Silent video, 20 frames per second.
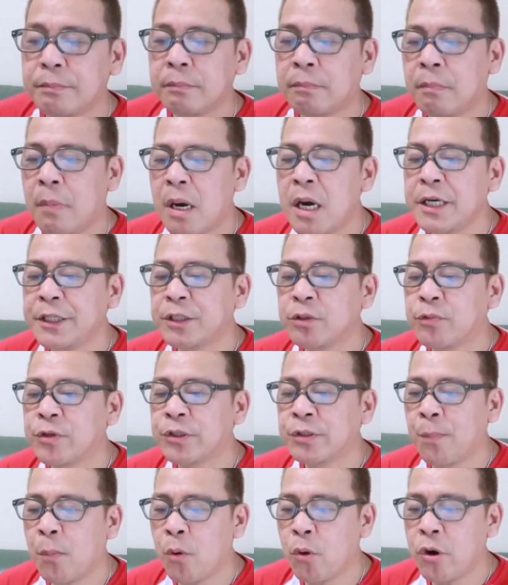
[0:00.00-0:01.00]
Marta
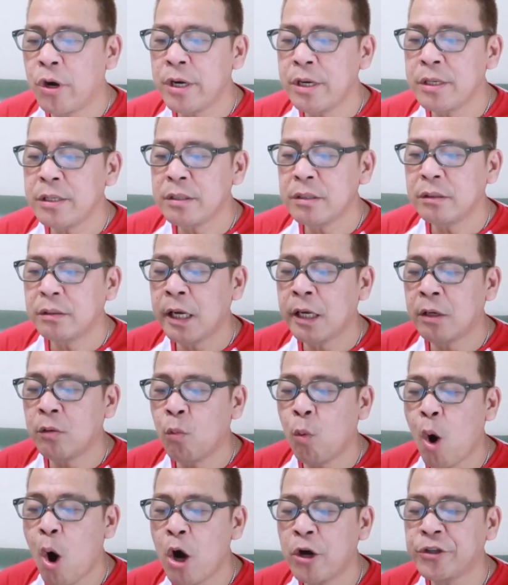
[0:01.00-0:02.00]
was born
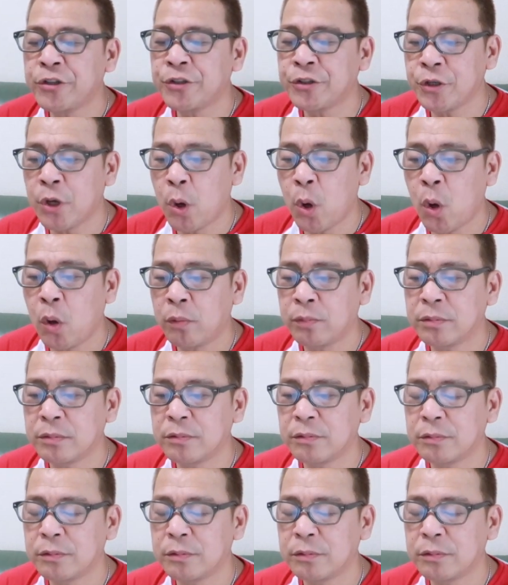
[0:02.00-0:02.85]
in Warsaw.